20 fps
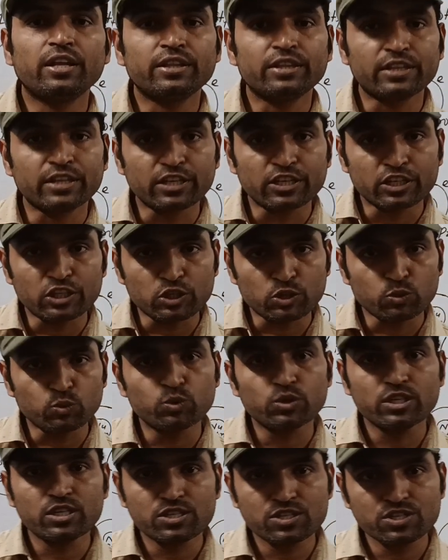their
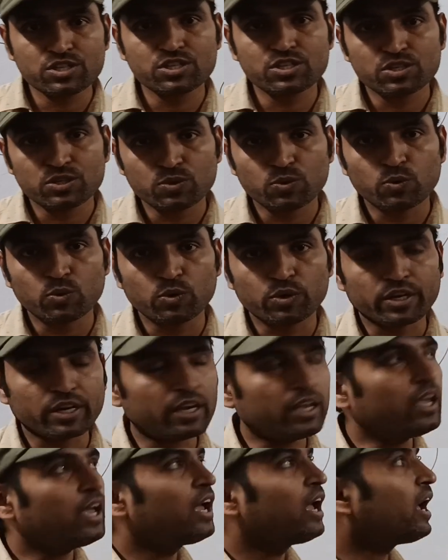units,
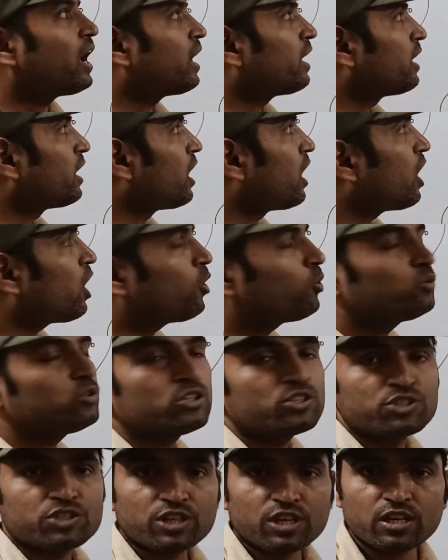okay, and how
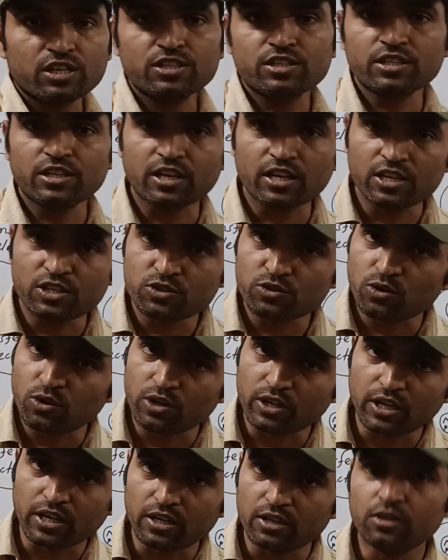the charge arises
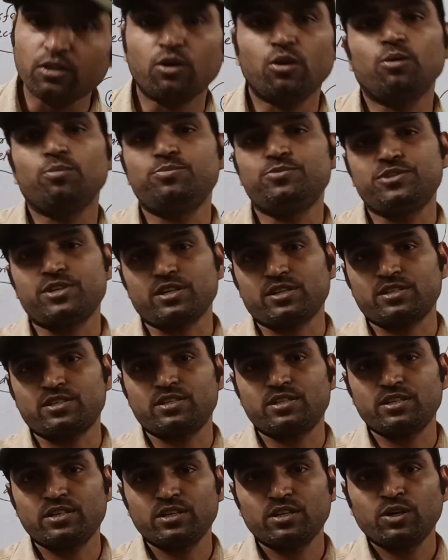on an
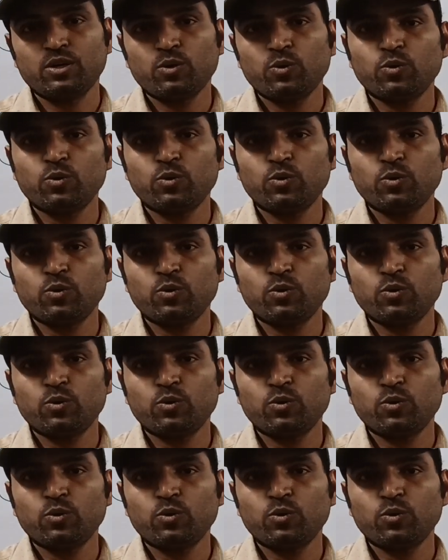object.